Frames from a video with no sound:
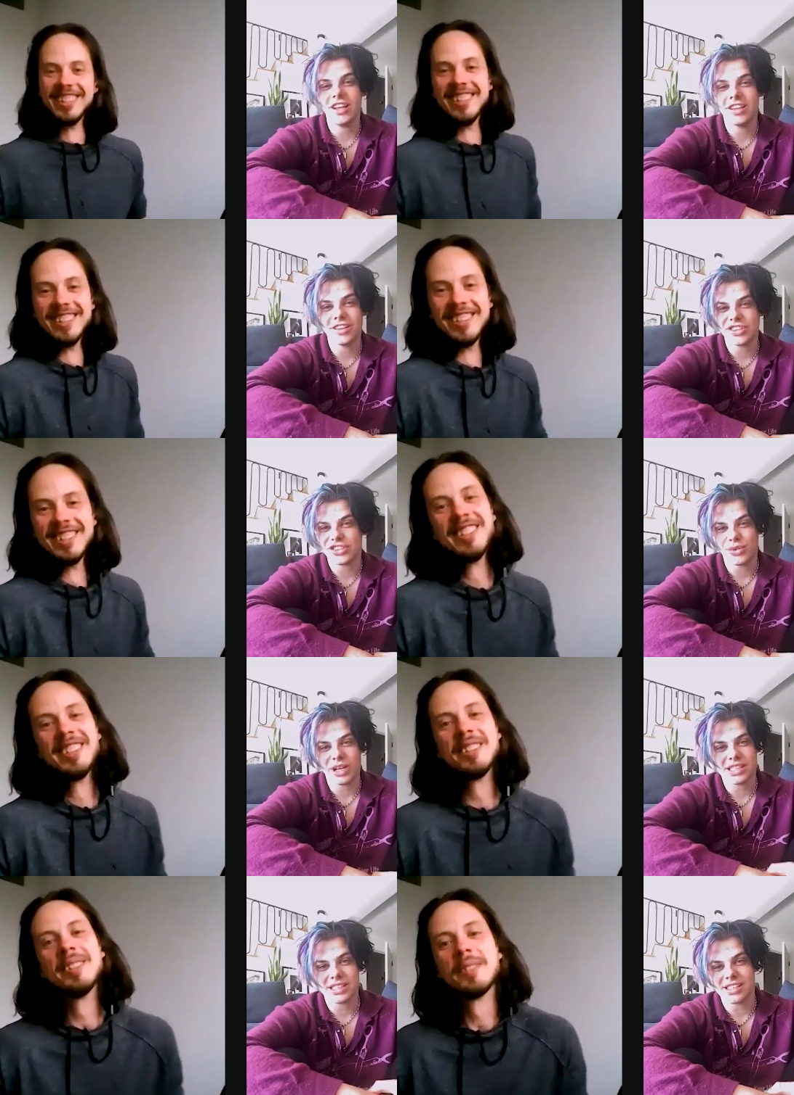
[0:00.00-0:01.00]
Speaker 1: that just
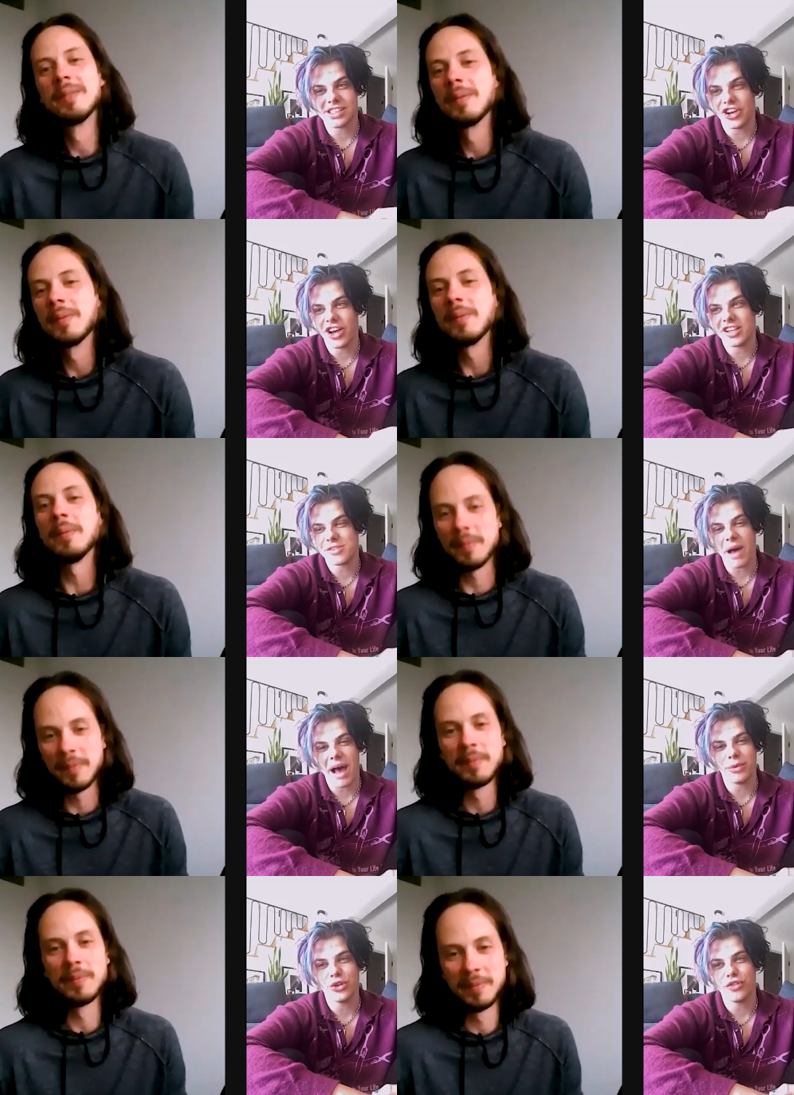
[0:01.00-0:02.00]
twists and turns, but I'm
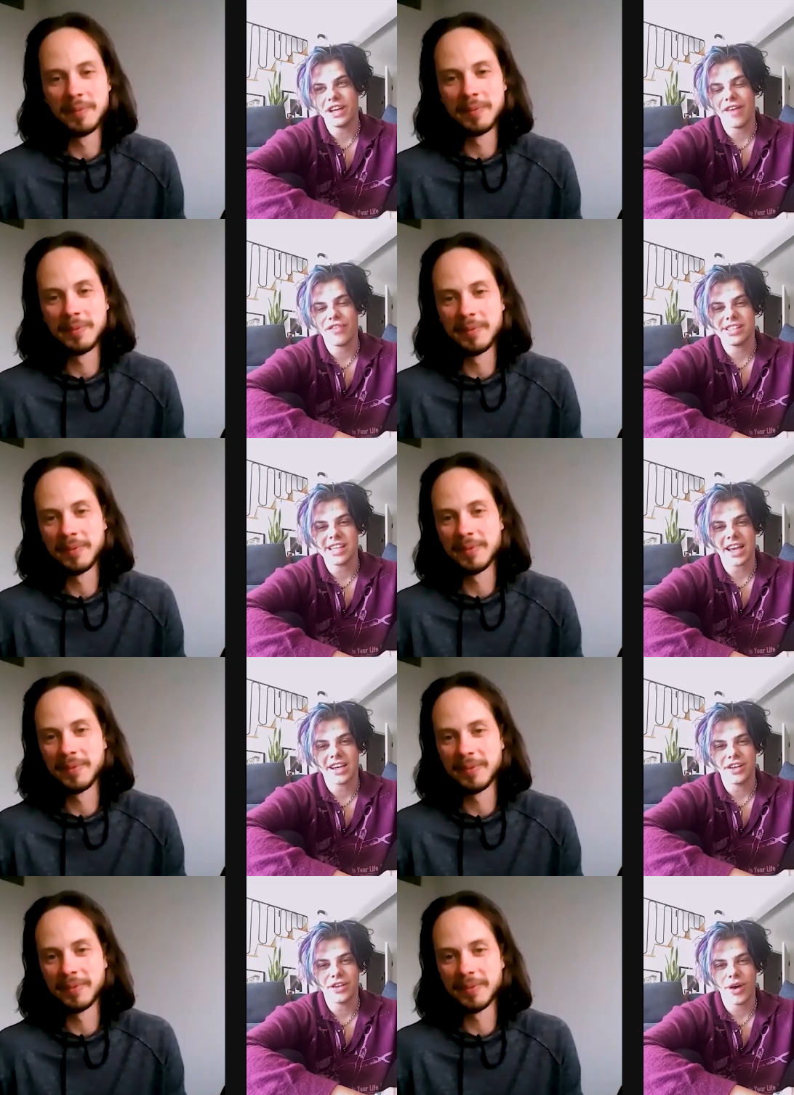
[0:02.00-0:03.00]
loving every second
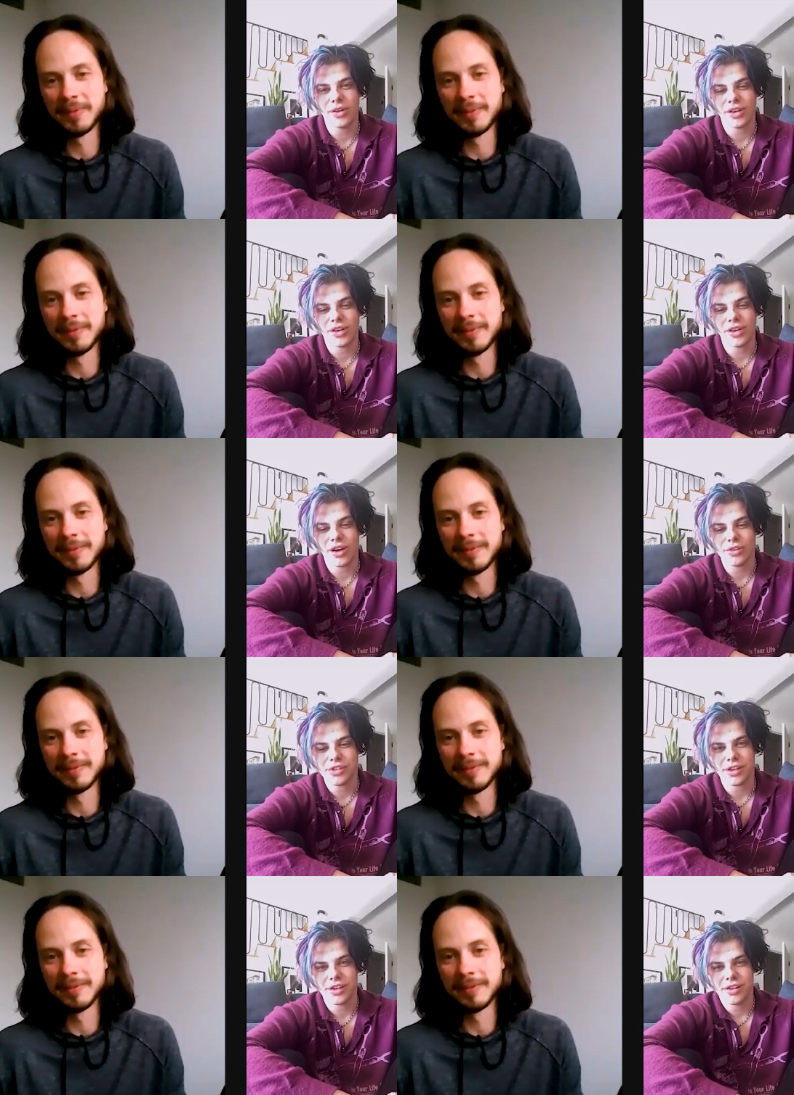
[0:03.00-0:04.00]
of the roller
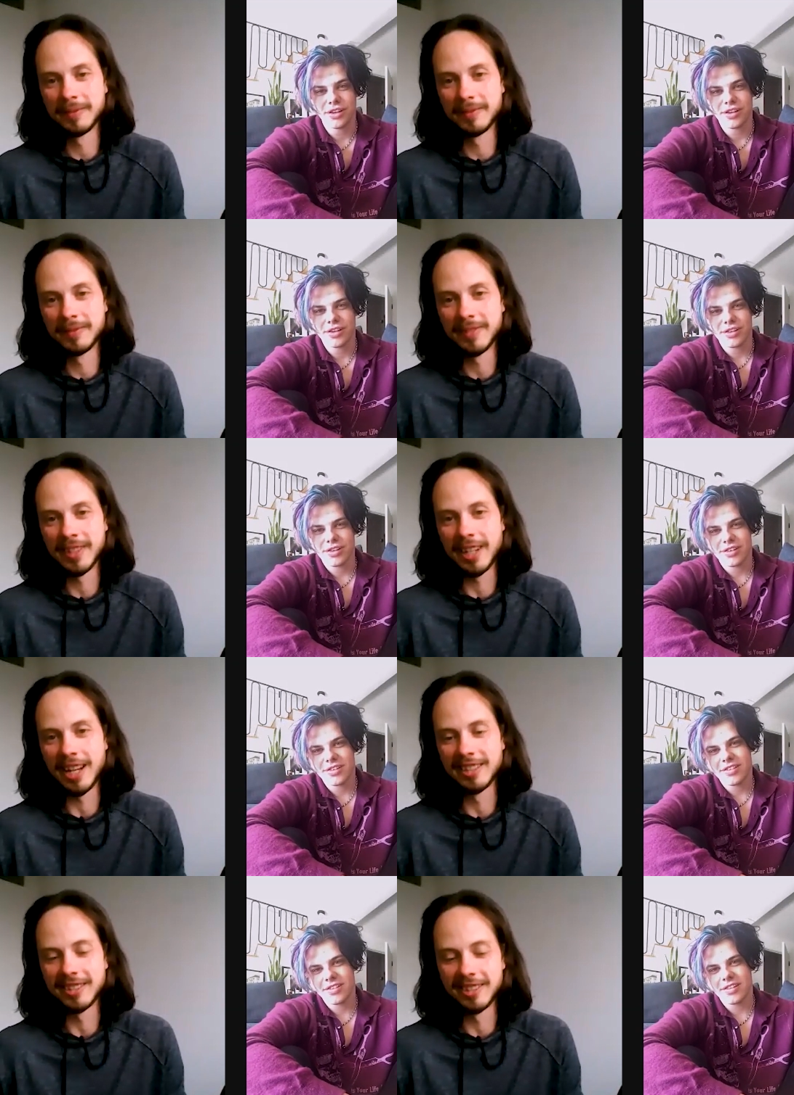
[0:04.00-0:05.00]
coaster.
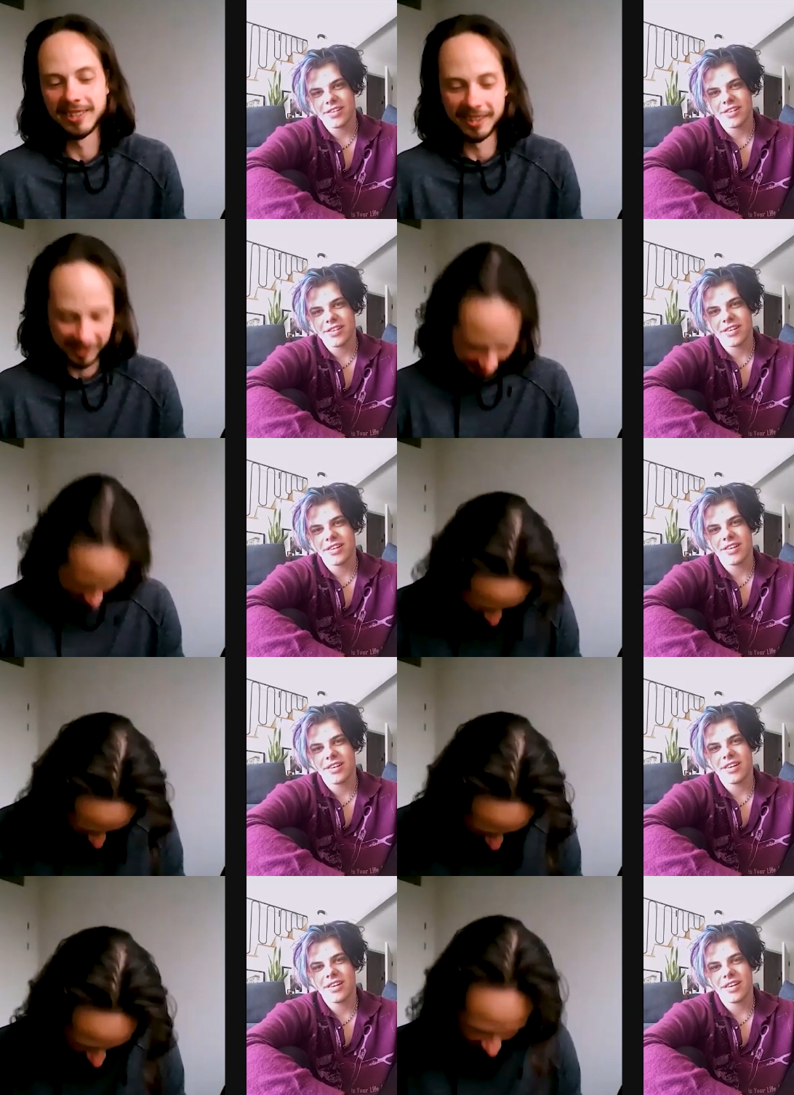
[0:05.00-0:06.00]
Speaker 2: Excellent.
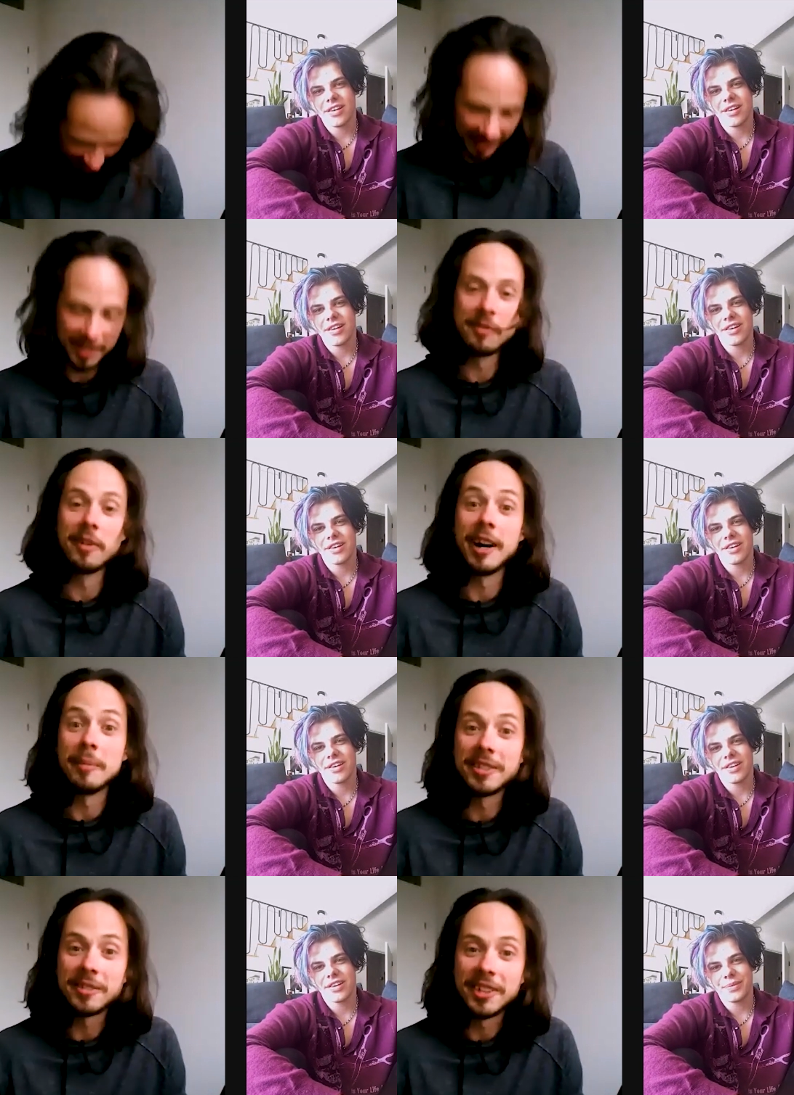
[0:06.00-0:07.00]
Dominic, thank you very
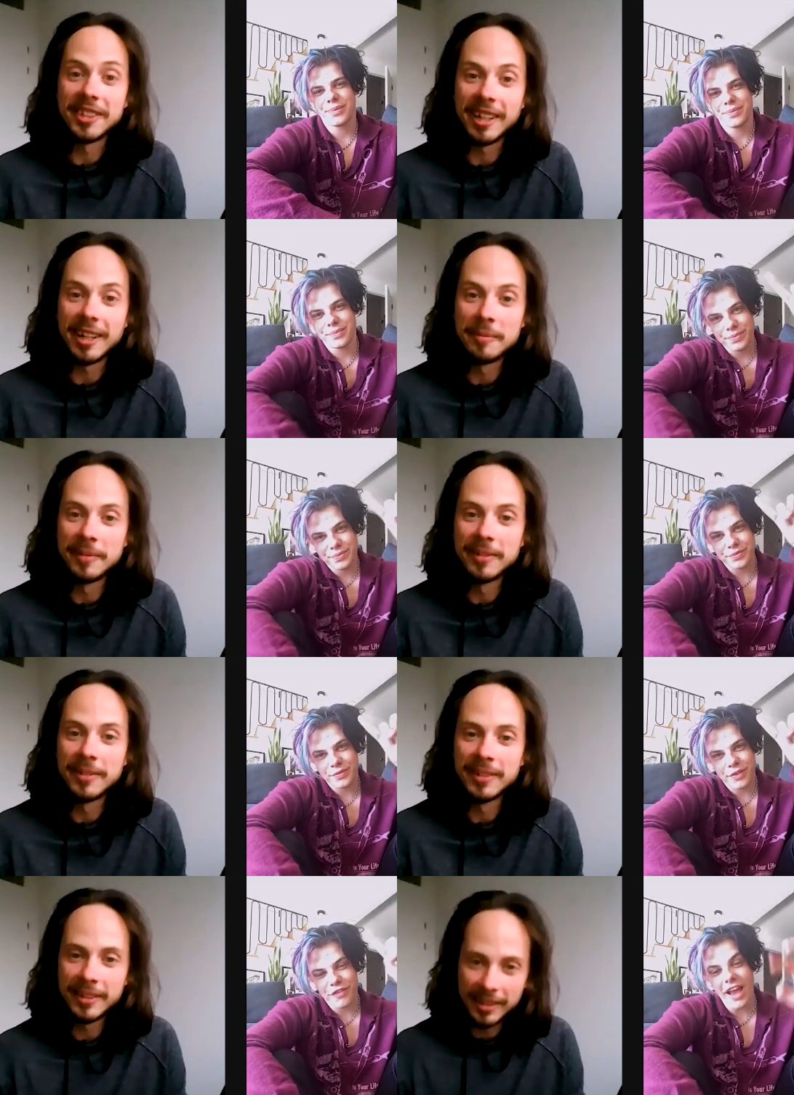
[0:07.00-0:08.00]
much for your time.
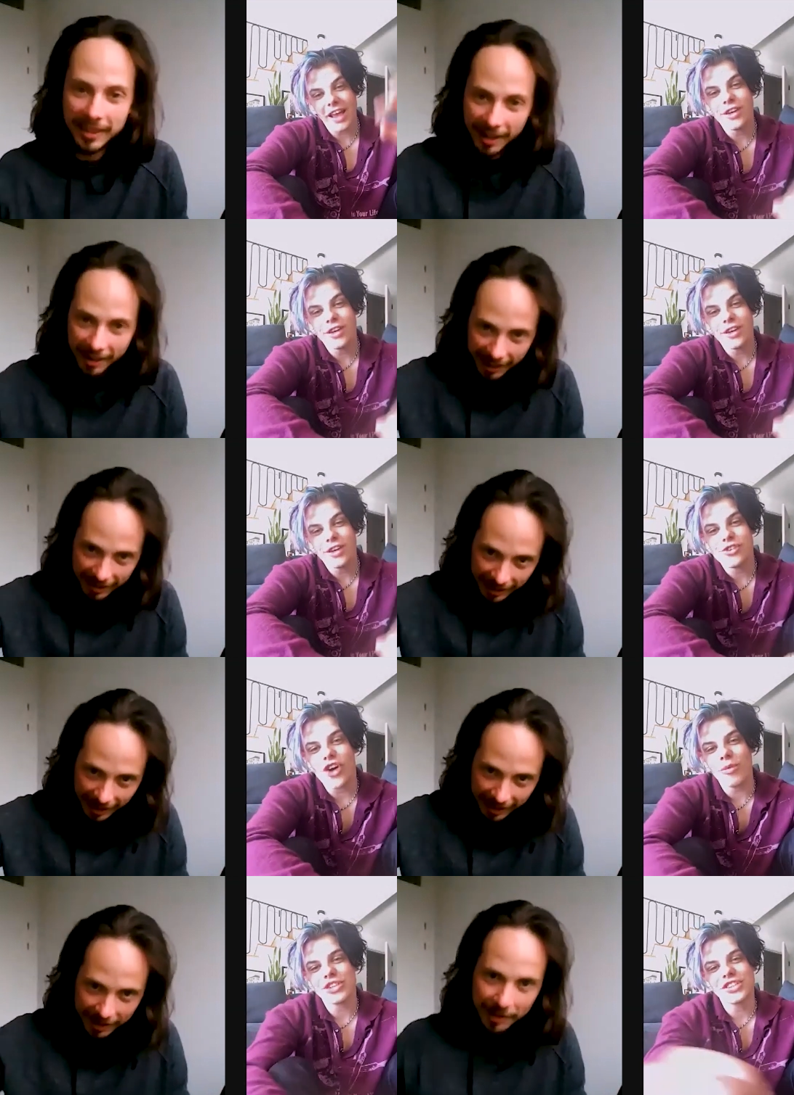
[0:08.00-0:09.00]
Thank you. All right, thank
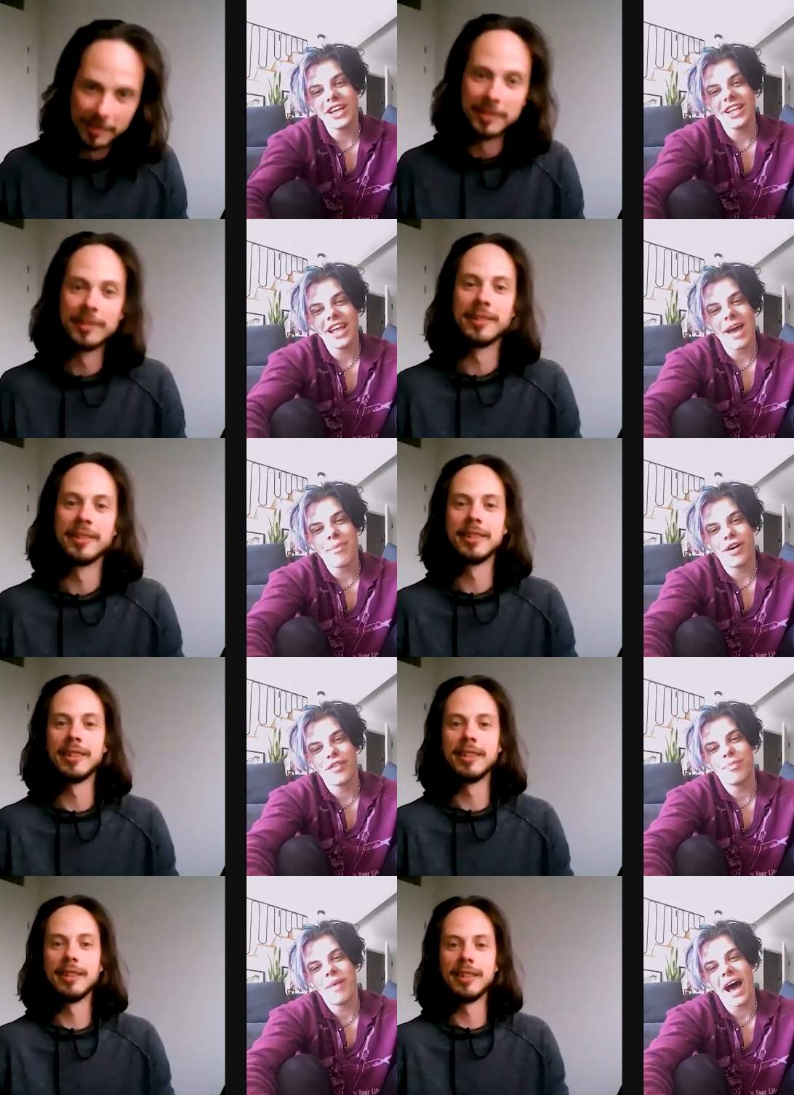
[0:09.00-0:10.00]
so you so much. I'll
Speaker 1: see you later,
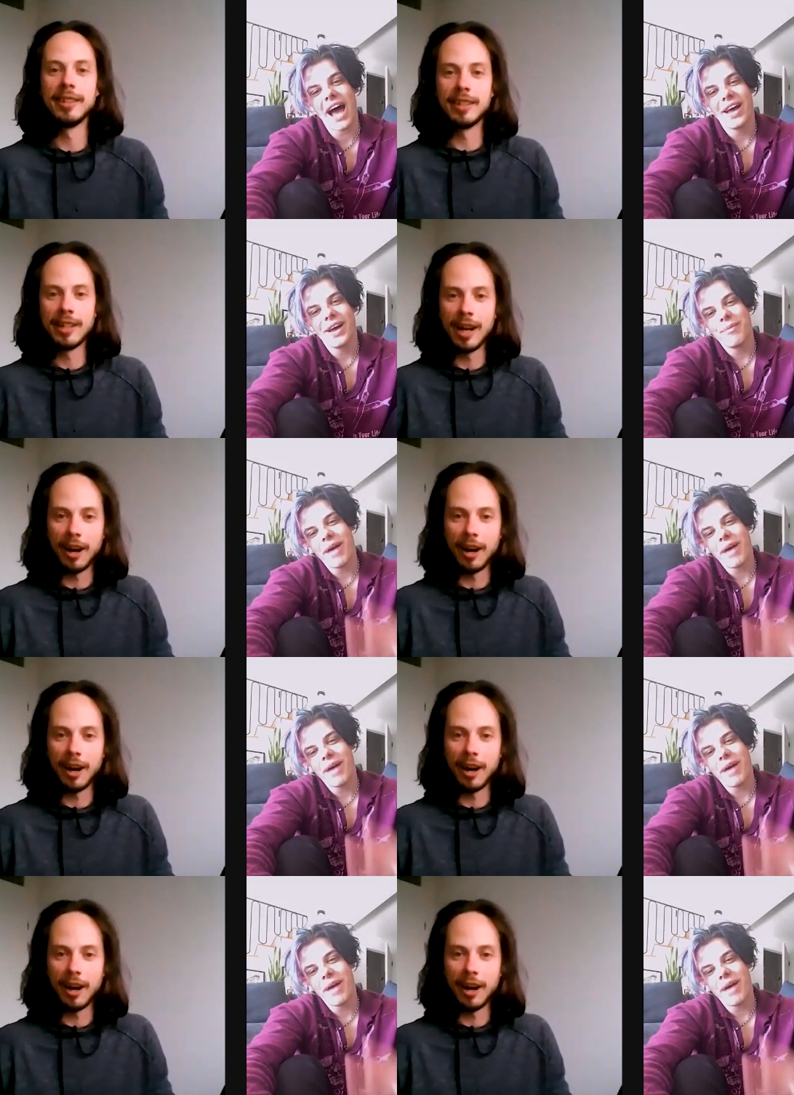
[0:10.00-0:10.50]
bro. All Bye,